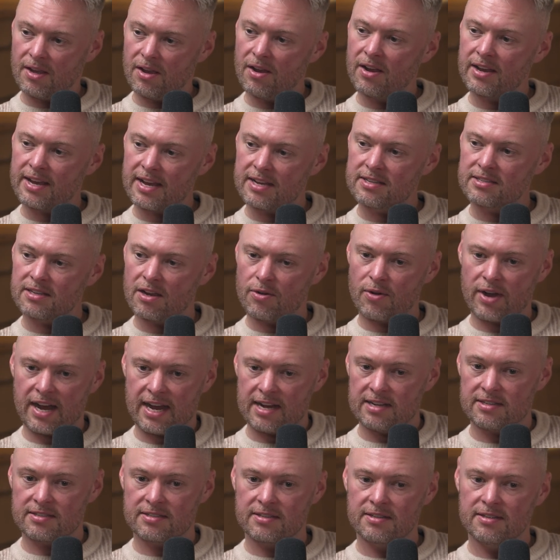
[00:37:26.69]
I had
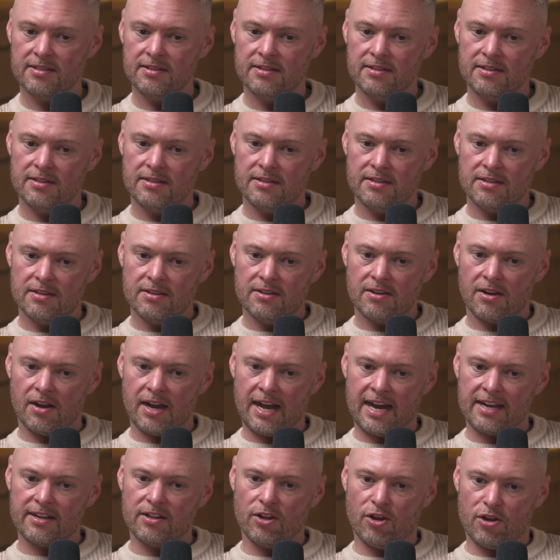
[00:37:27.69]

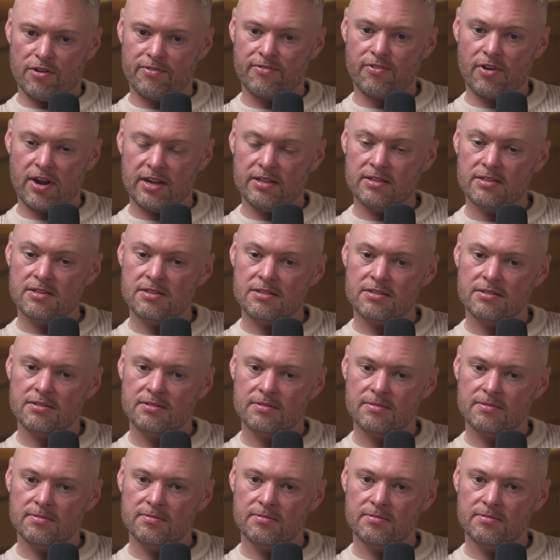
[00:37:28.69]
a lot of friends.